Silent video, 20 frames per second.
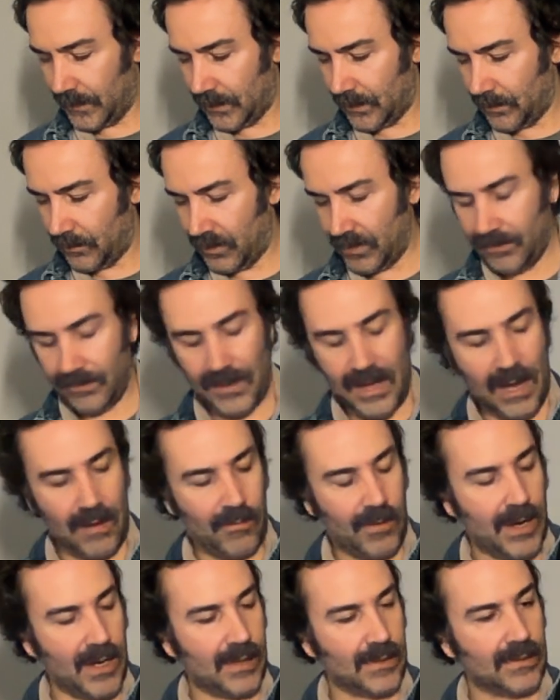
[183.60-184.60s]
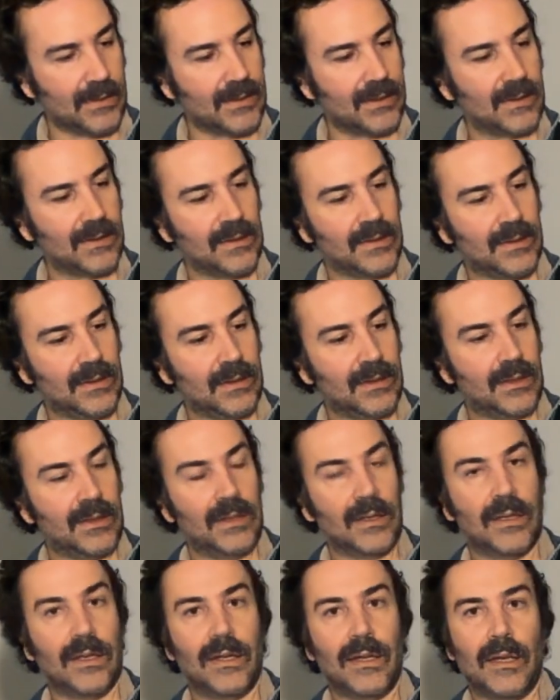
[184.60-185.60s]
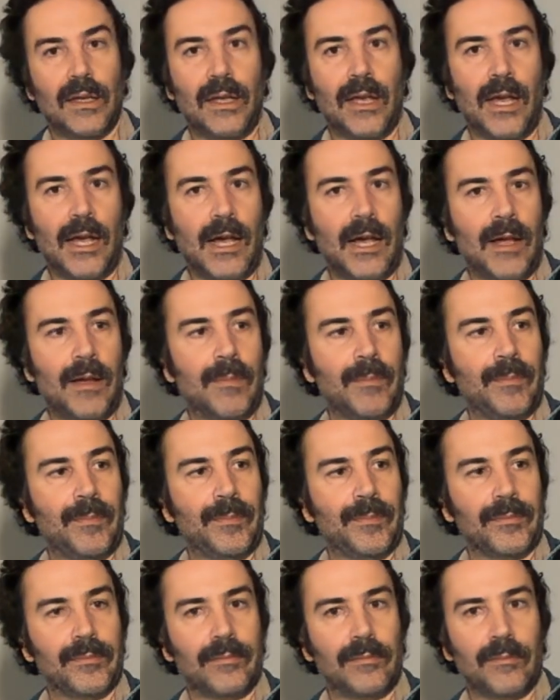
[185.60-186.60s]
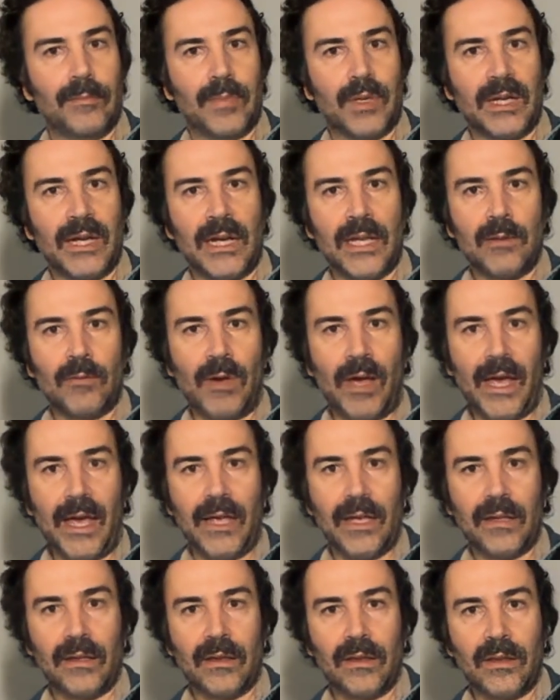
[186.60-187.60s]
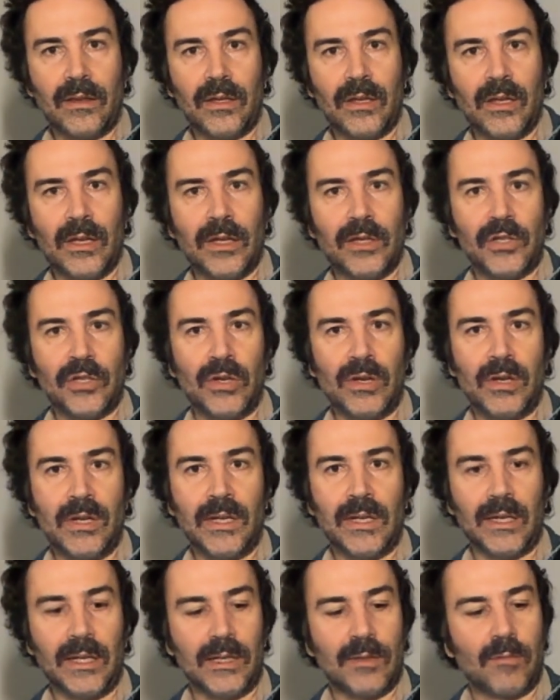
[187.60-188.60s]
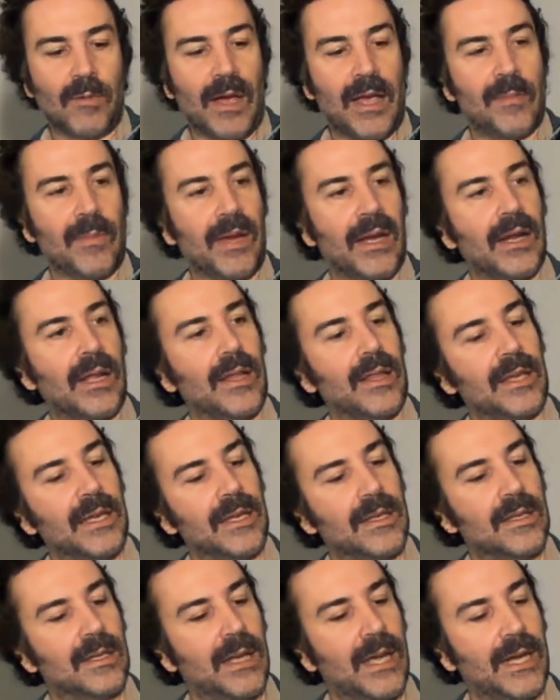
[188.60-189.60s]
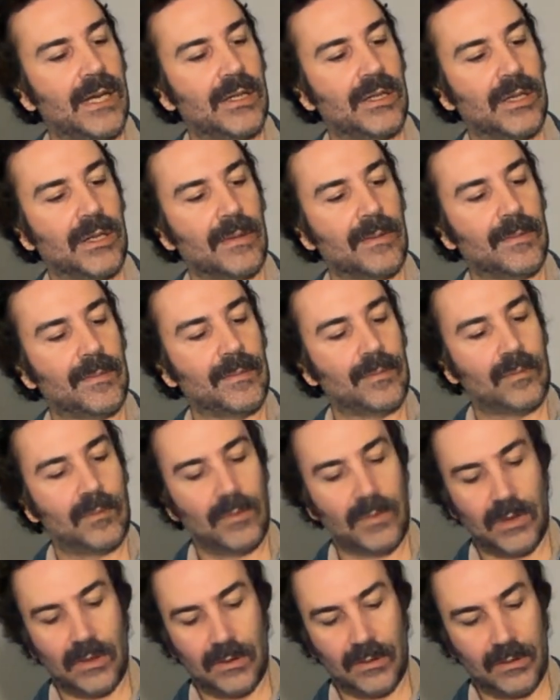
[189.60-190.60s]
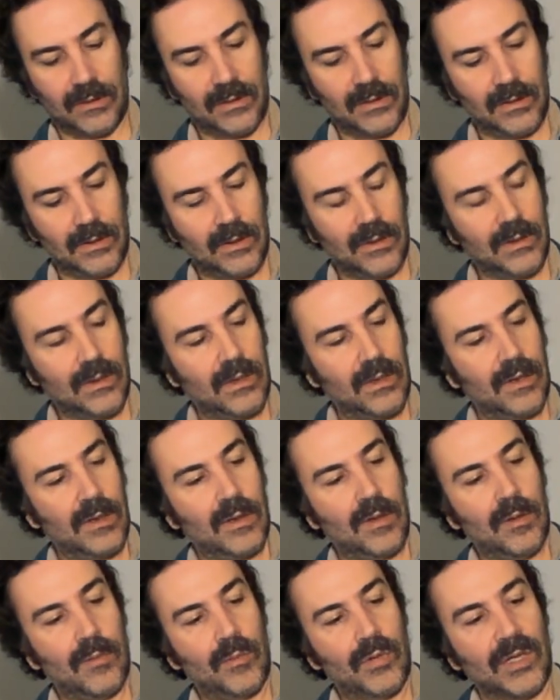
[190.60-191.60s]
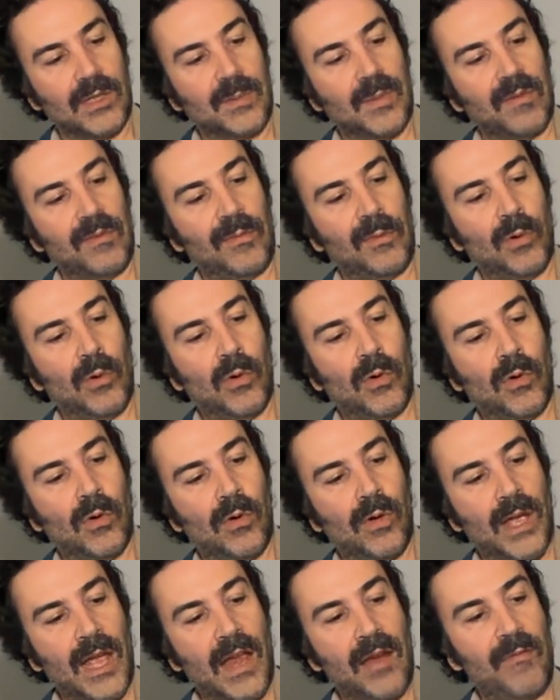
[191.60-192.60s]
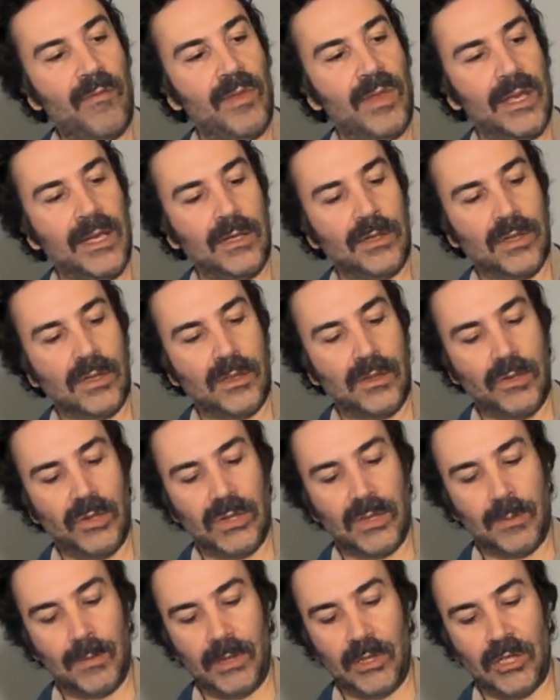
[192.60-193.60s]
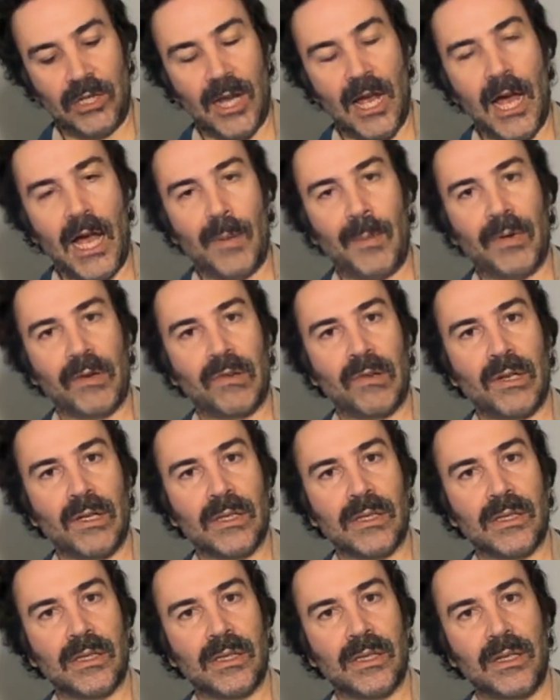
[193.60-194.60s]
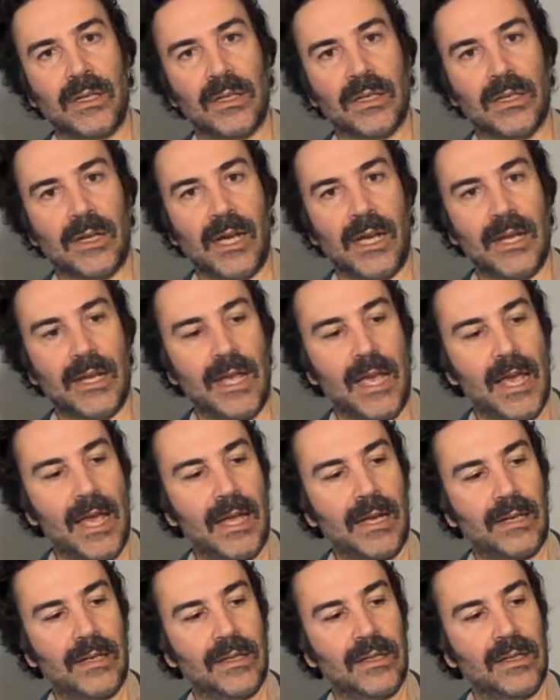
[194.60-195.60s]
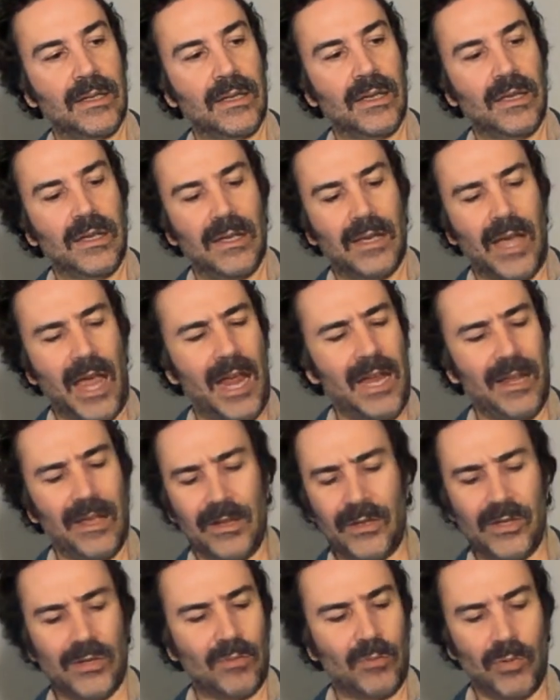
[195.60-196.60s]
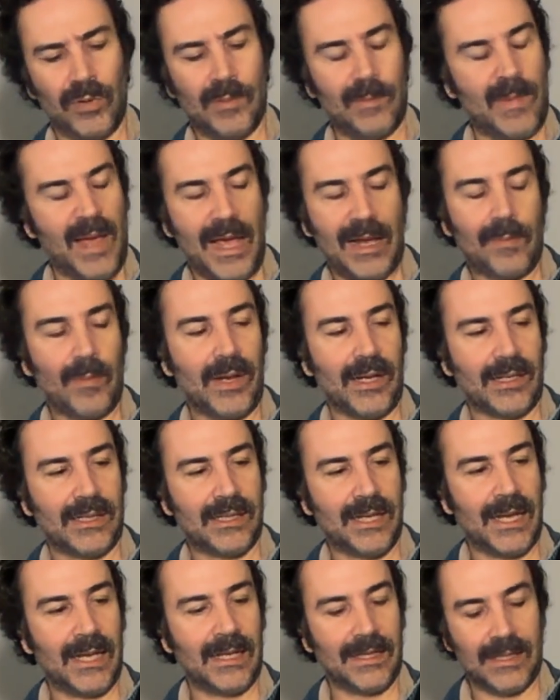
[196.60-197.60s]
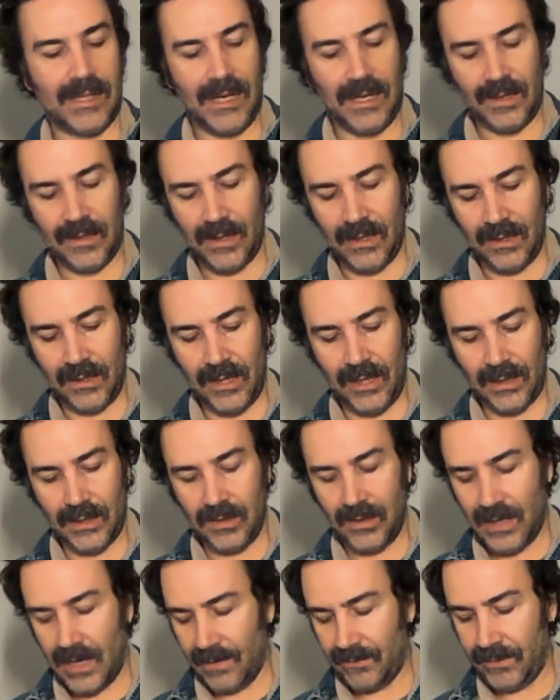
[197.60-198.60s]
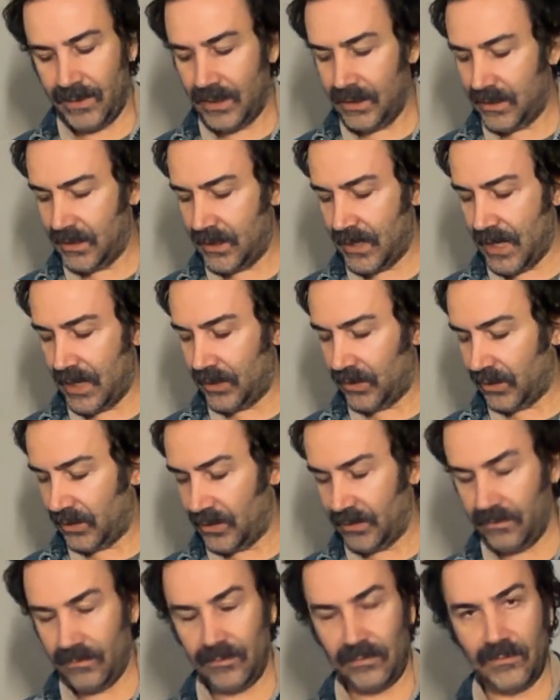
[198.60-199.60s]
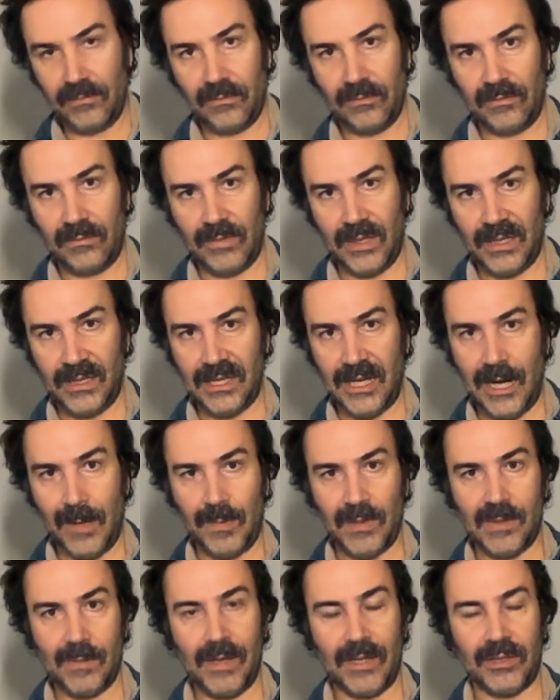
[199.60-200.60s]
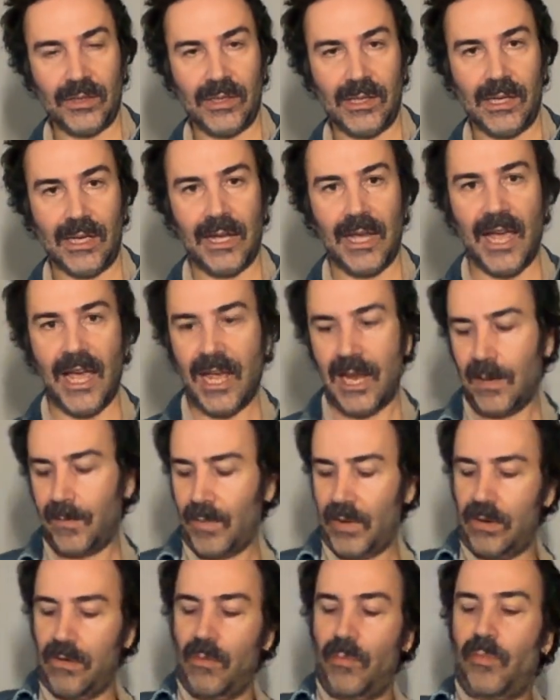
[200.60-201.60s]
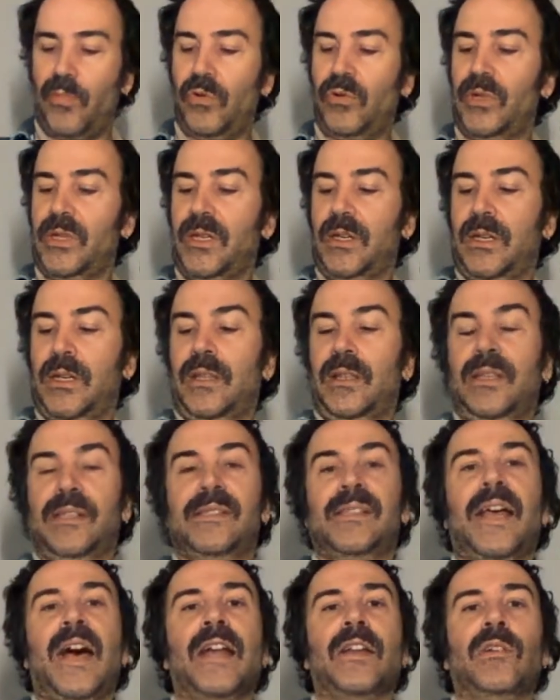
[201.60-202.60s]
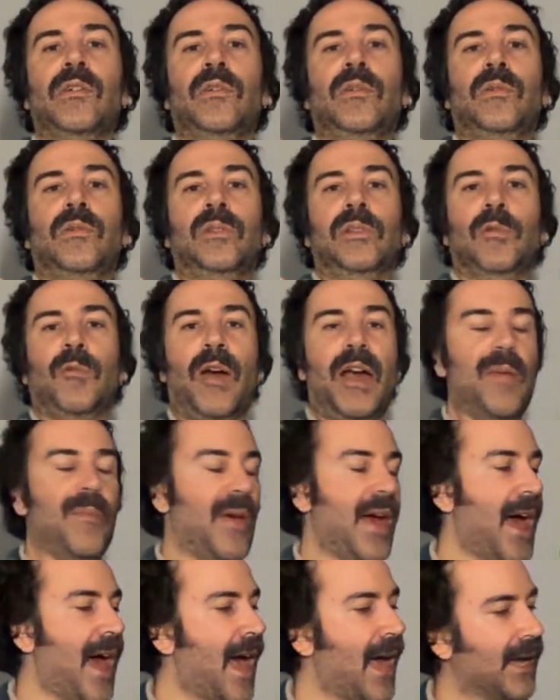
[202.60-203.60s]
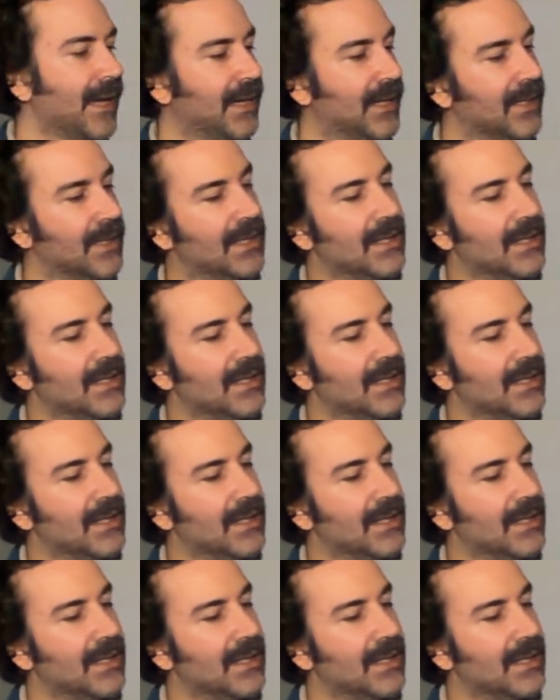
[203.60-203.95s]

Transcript: with flat wounds. But anyway, the tuning is way better, the intonation, because before everything just used to be sharp across the entire neck, and it just wouldn't make much sense either. Like you'd have the intonation set up as much as you can, but you're pushing the saddle all the way back.